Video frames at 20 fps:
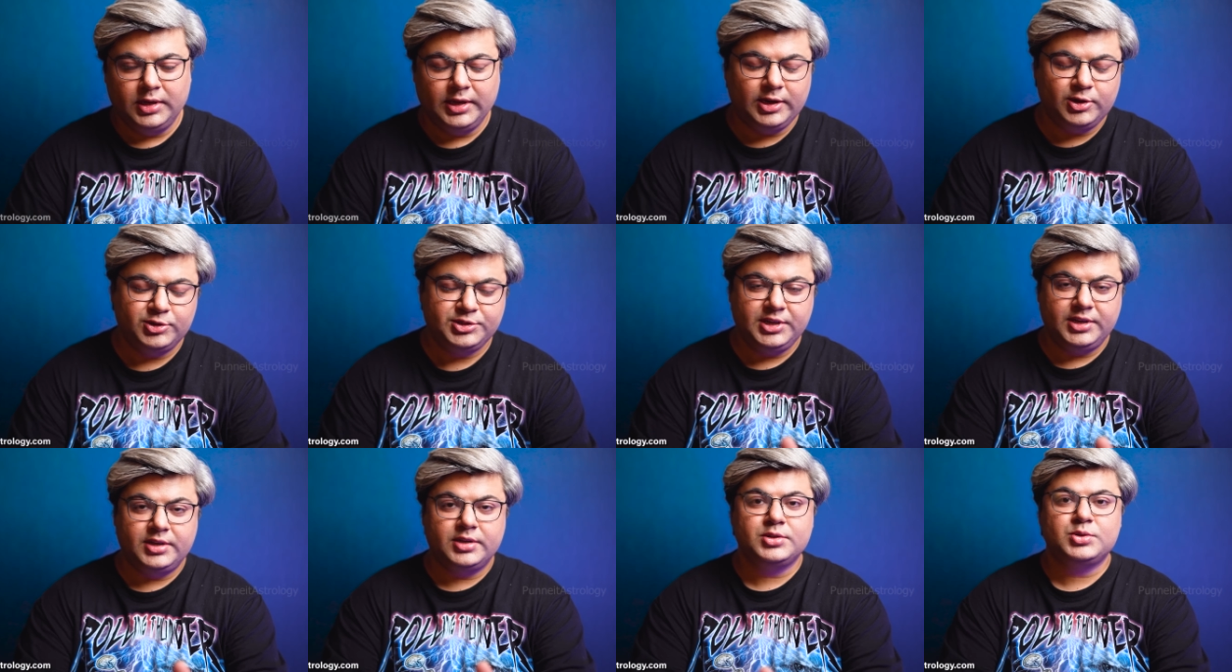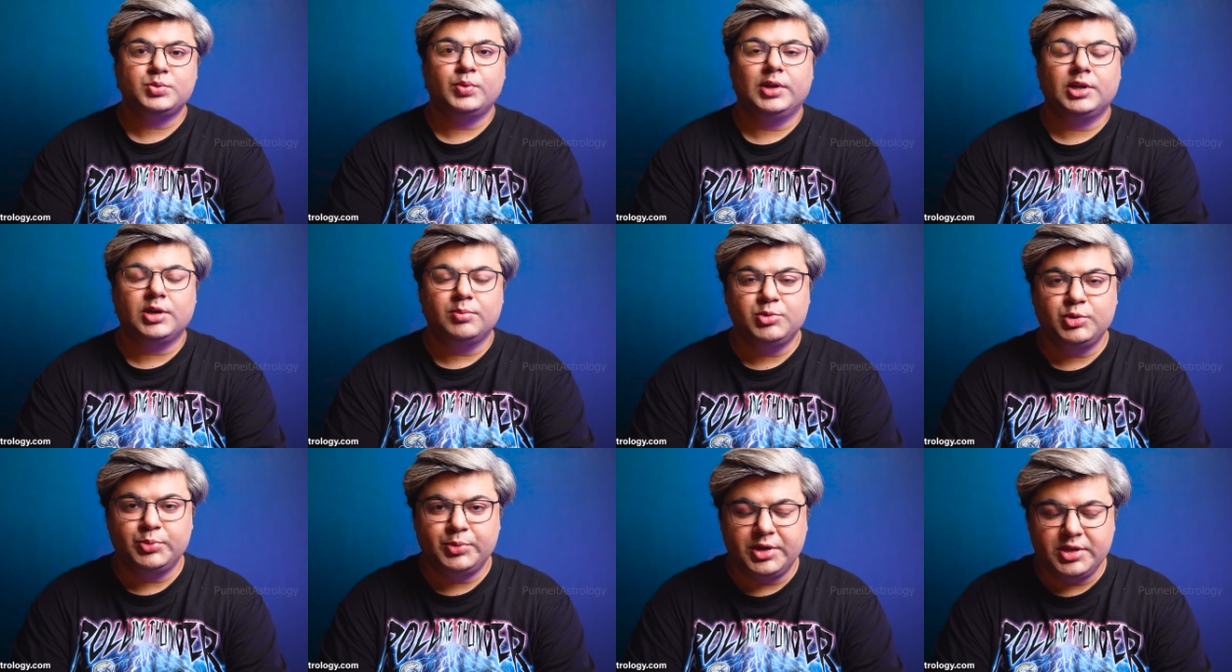Hello seekers,
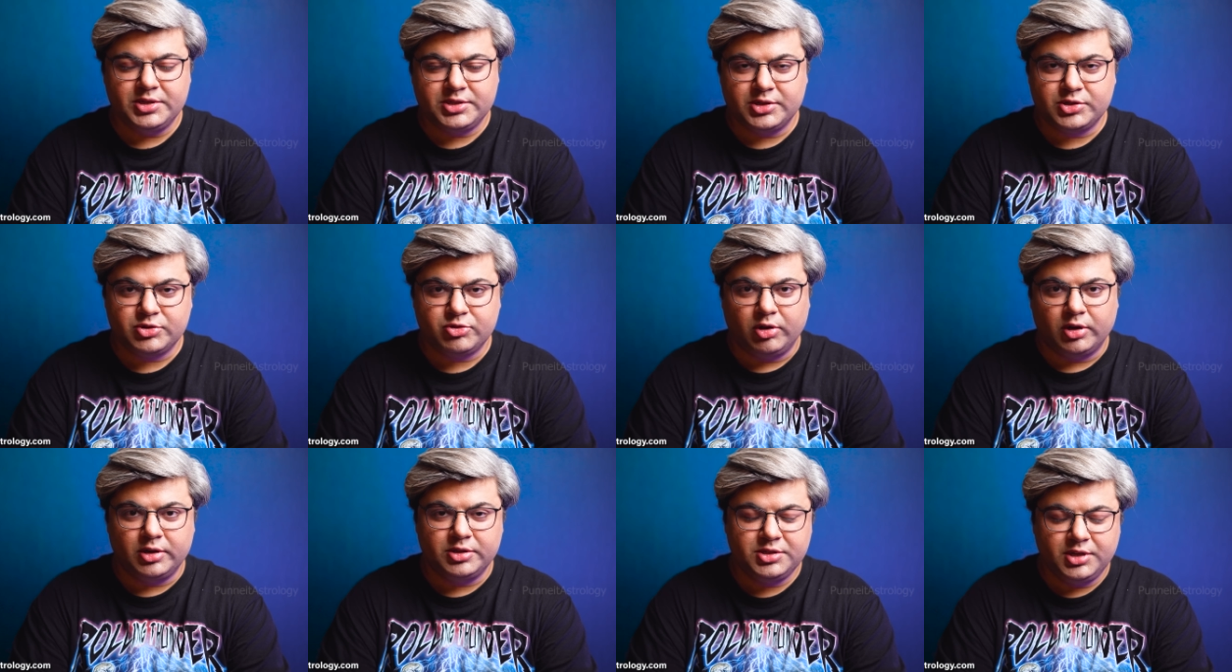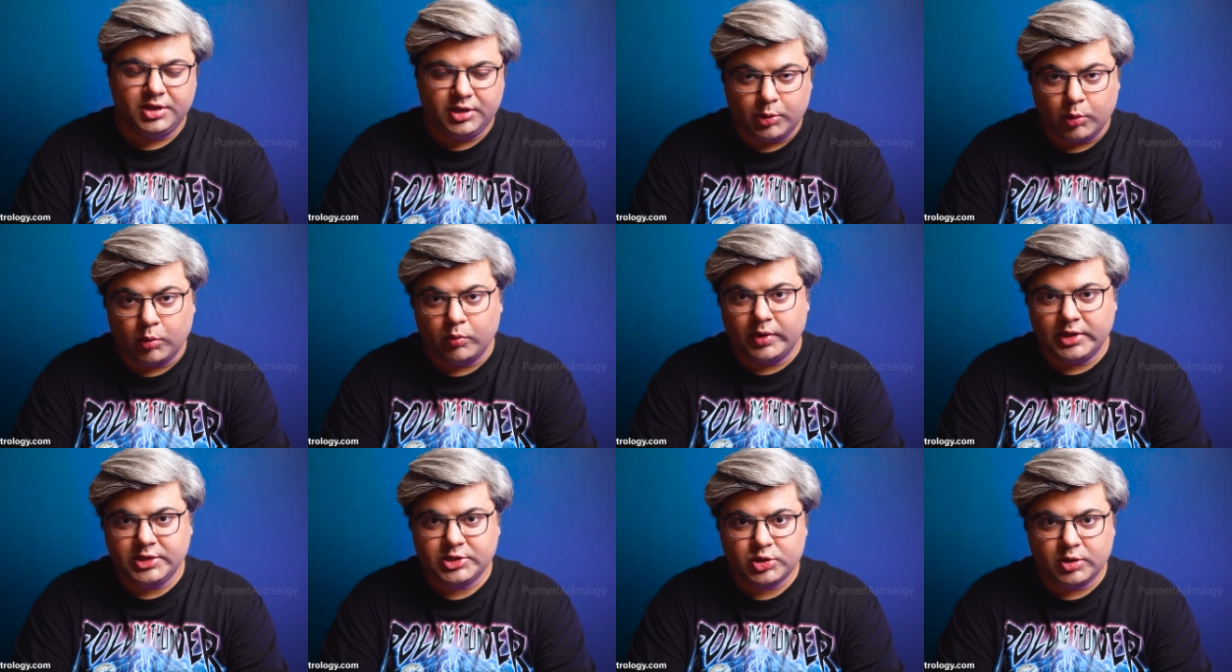welcome to Punneit's Astrology,
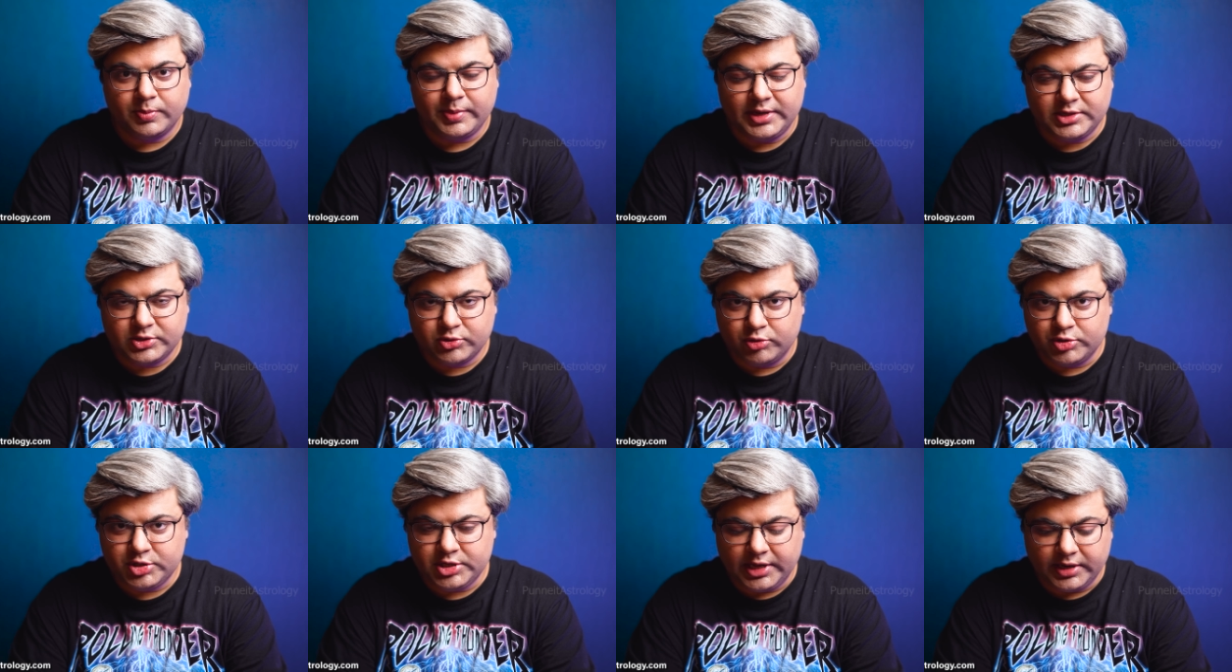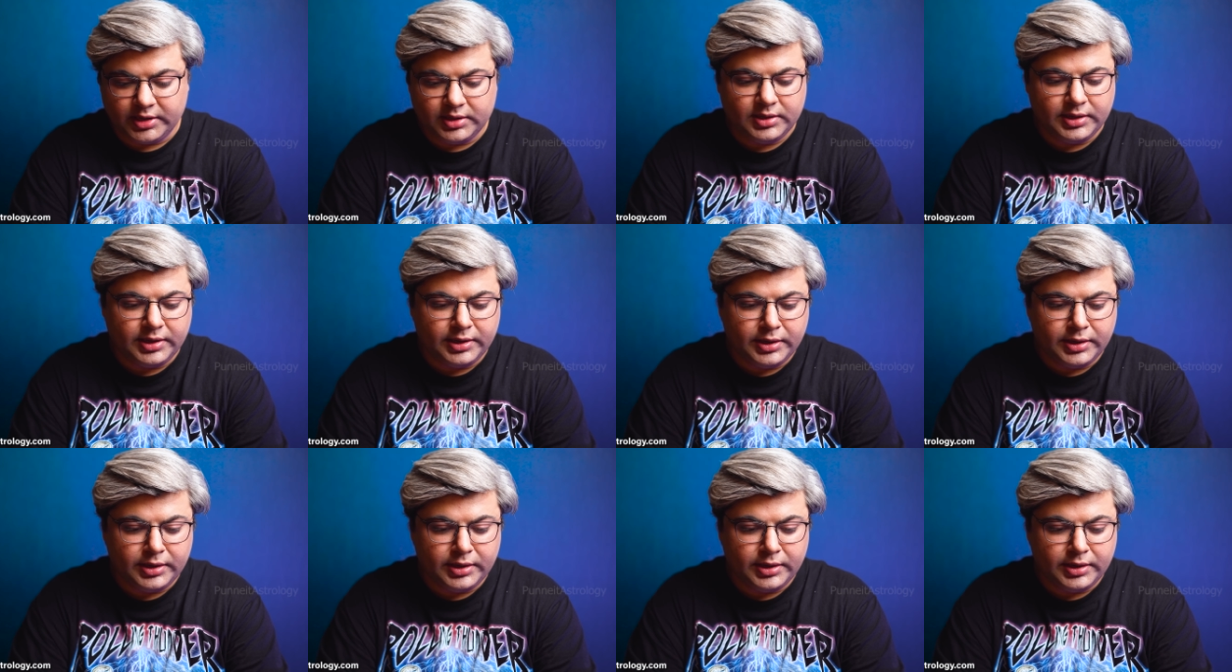your one-stop astro channel.